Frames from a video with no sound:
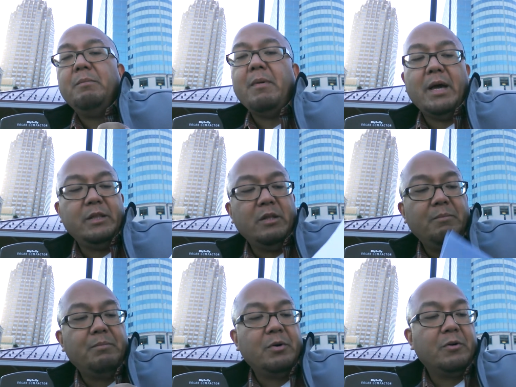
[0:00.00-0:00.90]
My
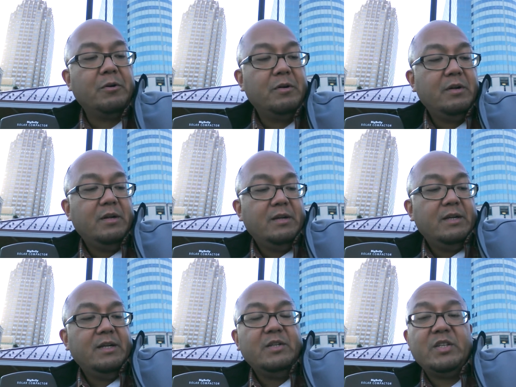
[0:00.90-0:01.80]
number
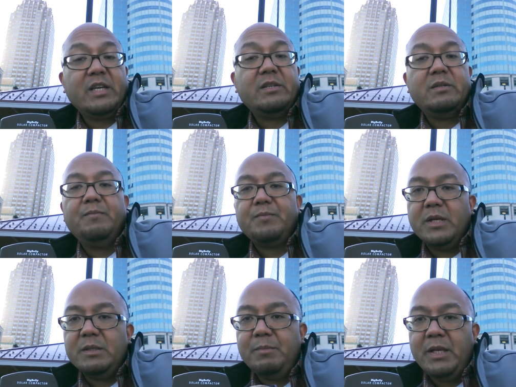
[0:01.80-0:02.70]
six
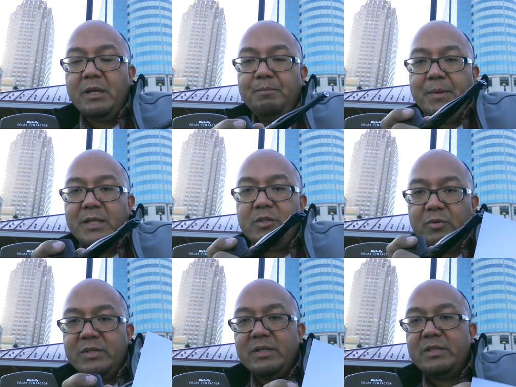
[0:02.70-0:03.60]
is meeting
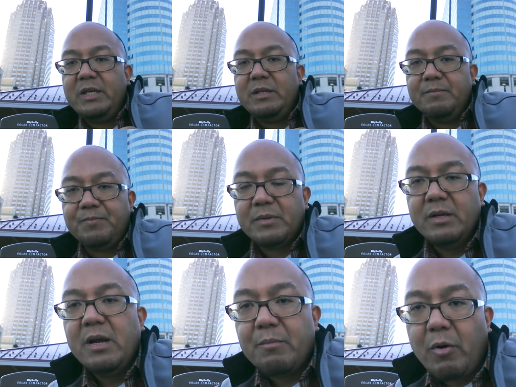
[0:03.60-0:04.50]
Beans316,
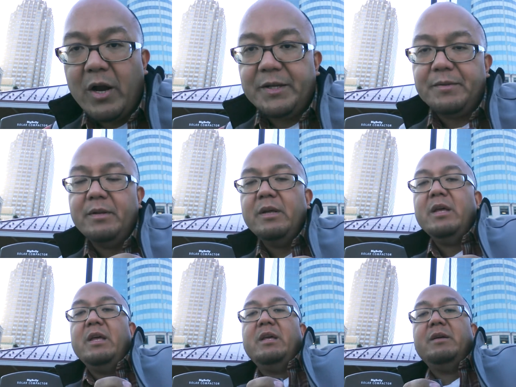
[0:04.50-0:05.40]
Brian.
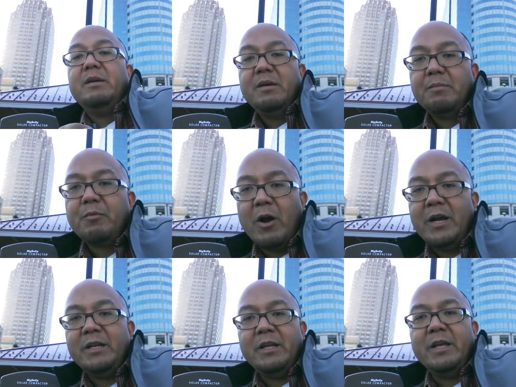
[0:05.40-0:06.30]

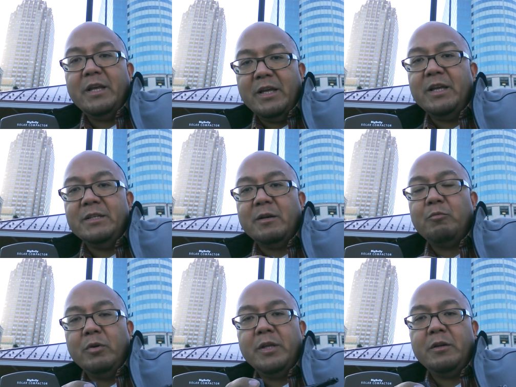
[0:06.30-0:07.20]
Brian is a
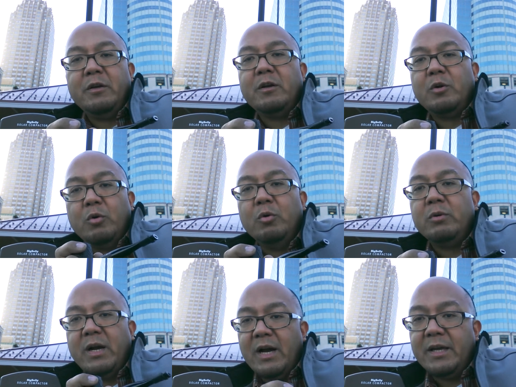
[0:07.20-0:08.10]
really
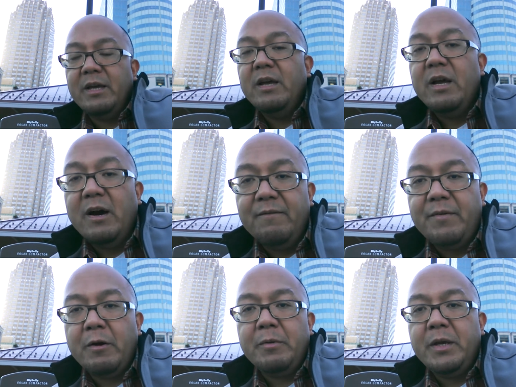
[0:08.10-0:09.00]
cool guy,
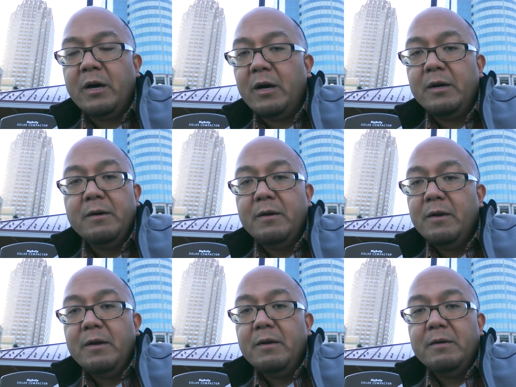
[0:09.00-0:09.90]
very, uh,
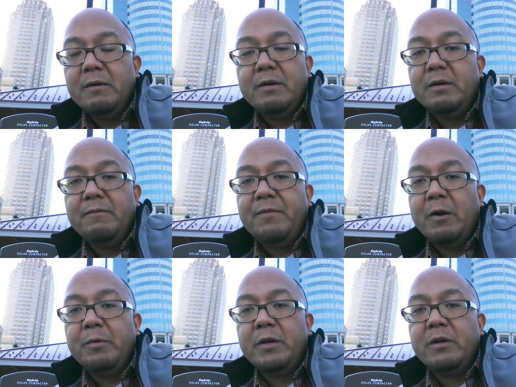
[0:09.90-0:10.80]

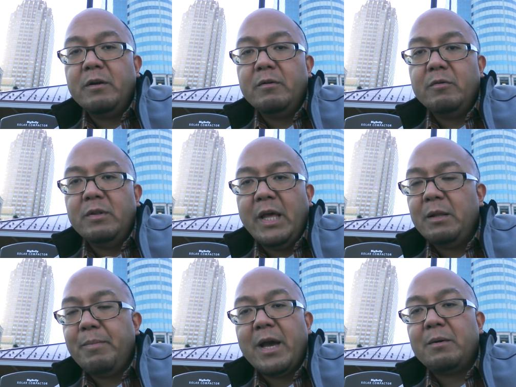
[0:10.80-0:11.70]
very
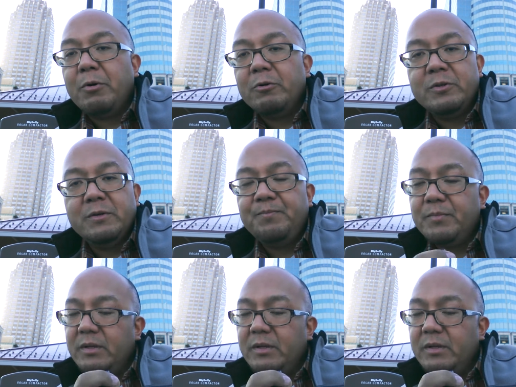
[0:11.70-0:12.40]
laid back person.